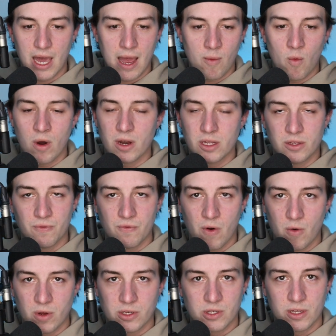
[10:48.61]
I wanted to
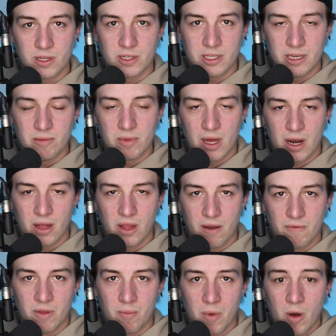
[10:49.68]
focus on the team that I
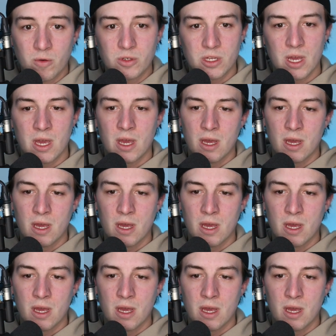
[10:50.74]
love the most.